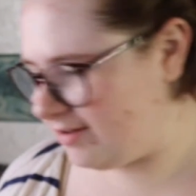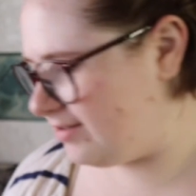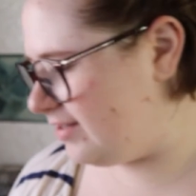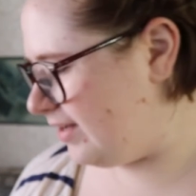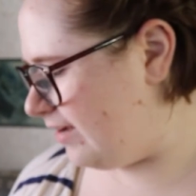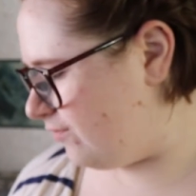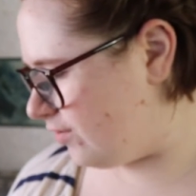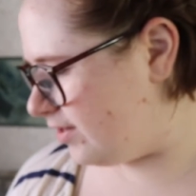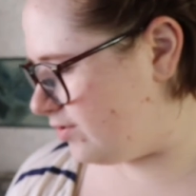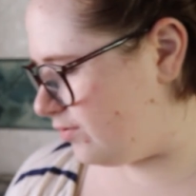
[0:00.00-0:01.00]
a
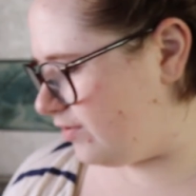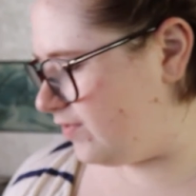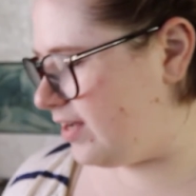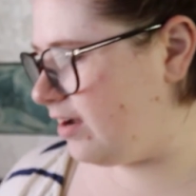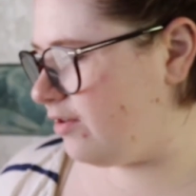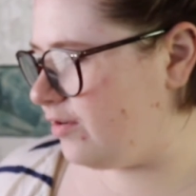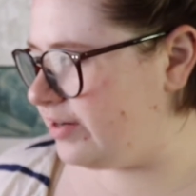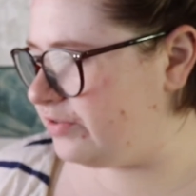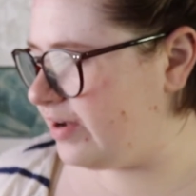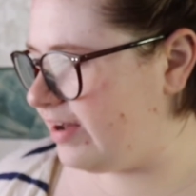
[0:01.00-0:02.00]
savory sort of snack, although I
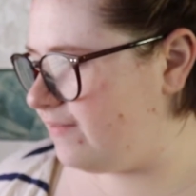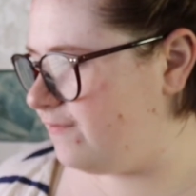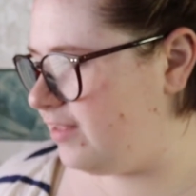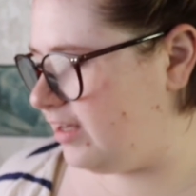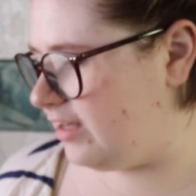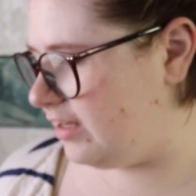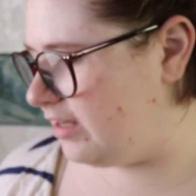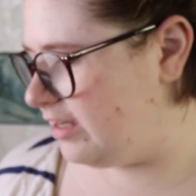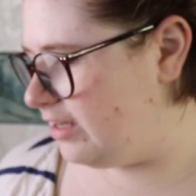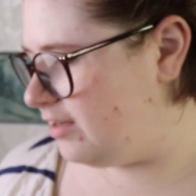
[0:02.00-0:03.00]
do have the
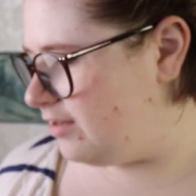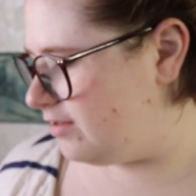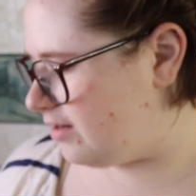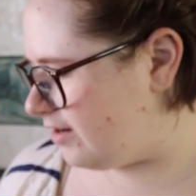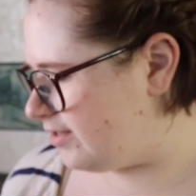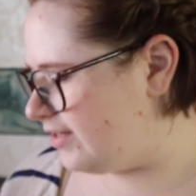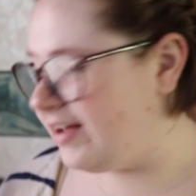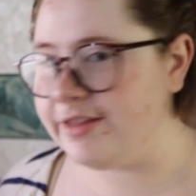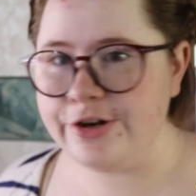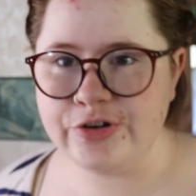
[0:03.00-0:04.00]
sauce
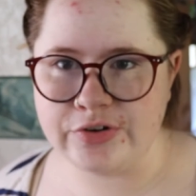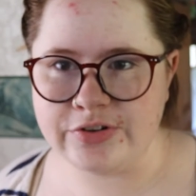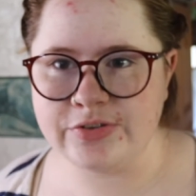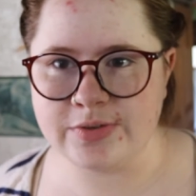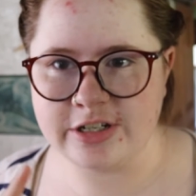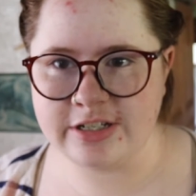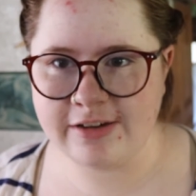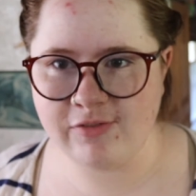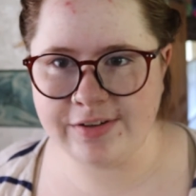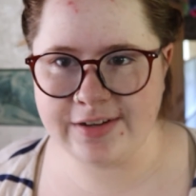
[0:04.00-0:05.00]
and the noodles, which are
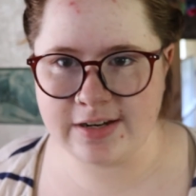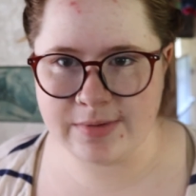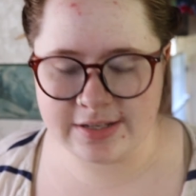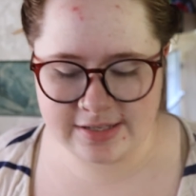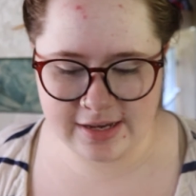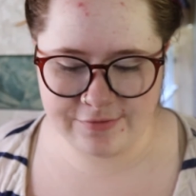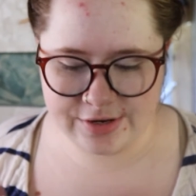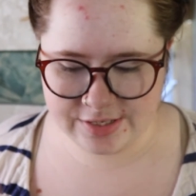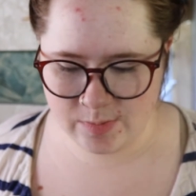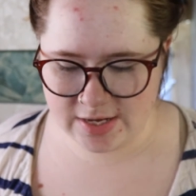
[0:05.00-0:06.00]
definitely going to be a
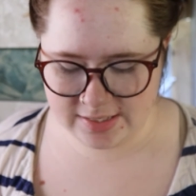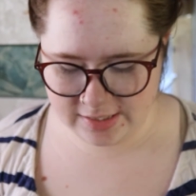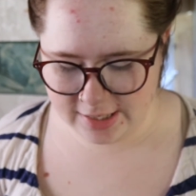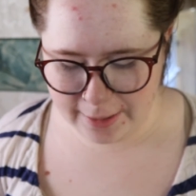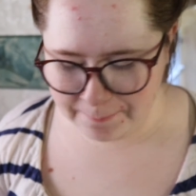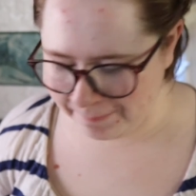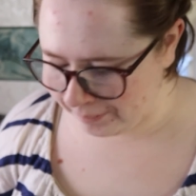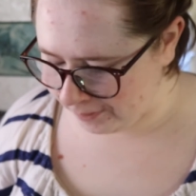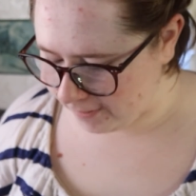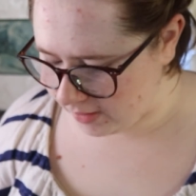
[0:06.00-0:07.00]
savory, spicy thing.
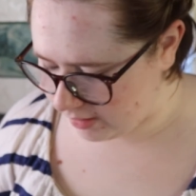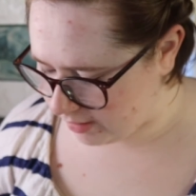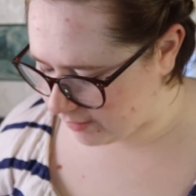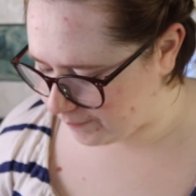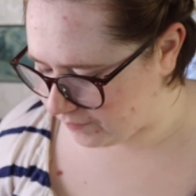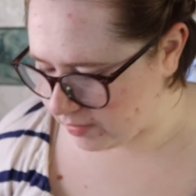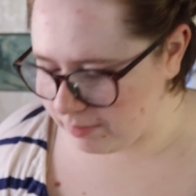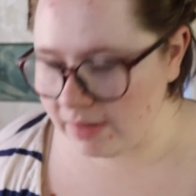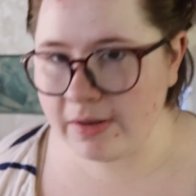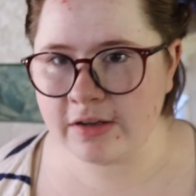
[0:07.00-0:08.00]

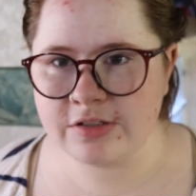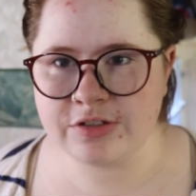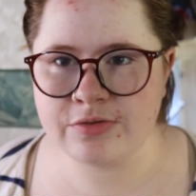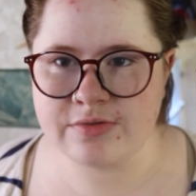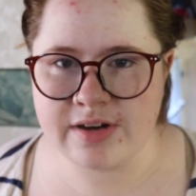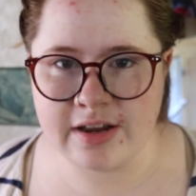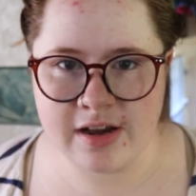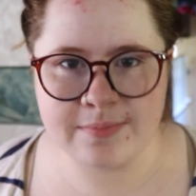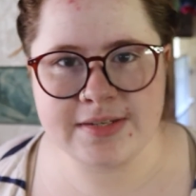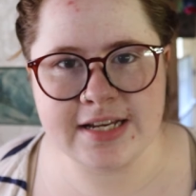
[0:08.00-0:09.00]
Maybe I'll do an
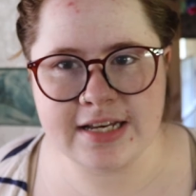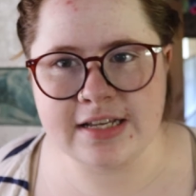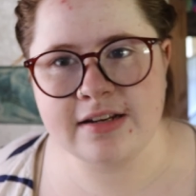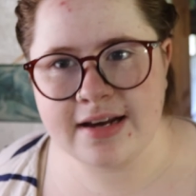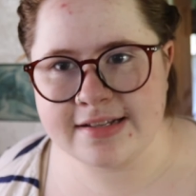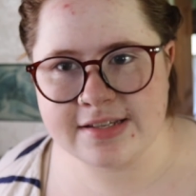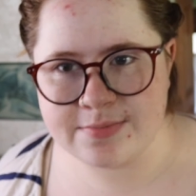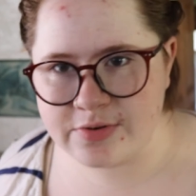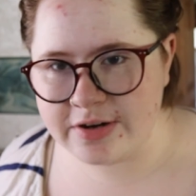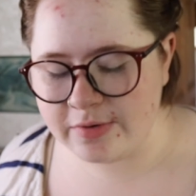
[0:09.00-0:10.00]
update at
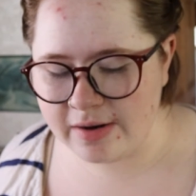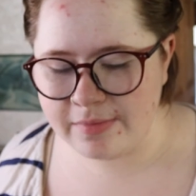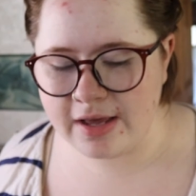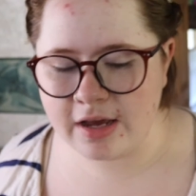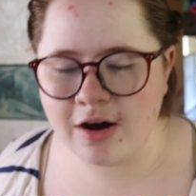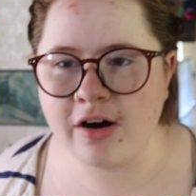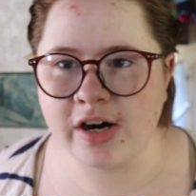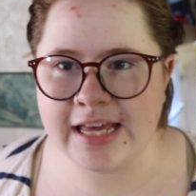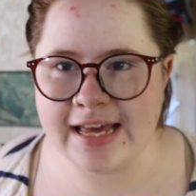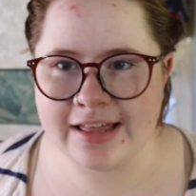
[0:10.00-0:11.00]
some point where I'm like,
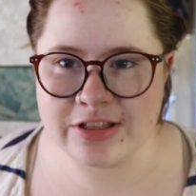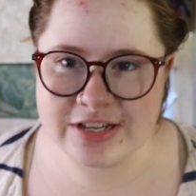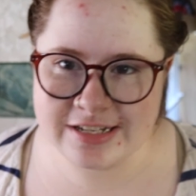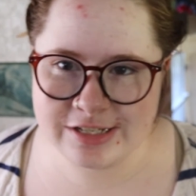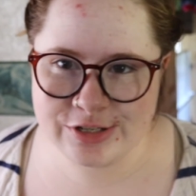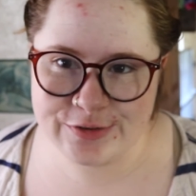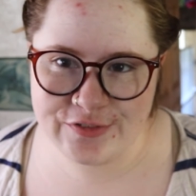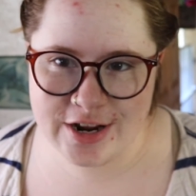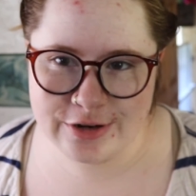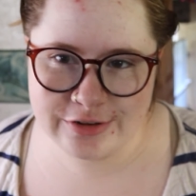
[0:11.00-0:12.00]
oh yeah, that
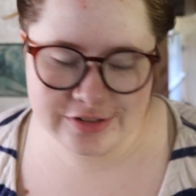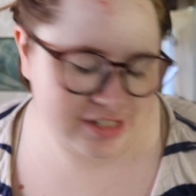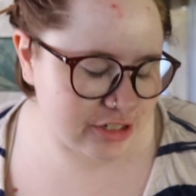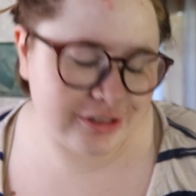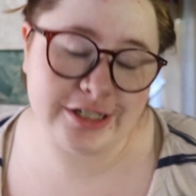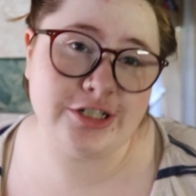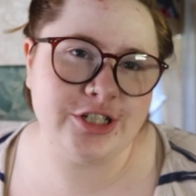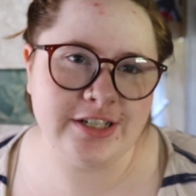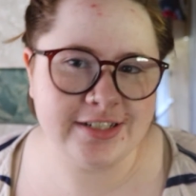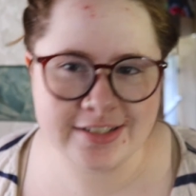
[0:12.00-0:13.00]
stir-fry noodle's
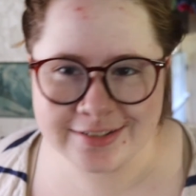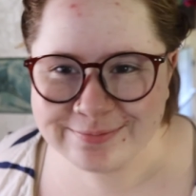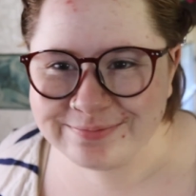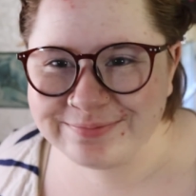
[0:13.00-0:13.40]
delicious.